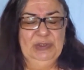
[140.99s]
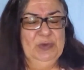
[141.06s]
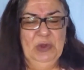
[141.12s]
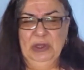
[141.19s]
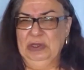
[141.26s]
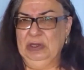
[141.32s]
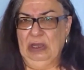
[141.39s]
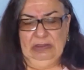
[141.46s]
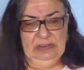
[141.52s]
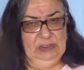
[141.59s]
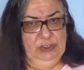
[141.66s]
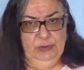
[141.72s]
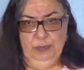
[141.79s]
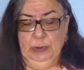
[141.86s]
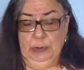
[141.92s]
were not
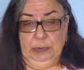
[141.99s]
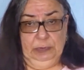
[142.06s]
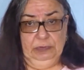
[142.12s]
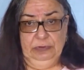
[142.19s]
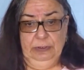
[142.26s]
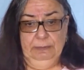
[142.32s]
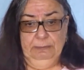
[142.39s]
smooth.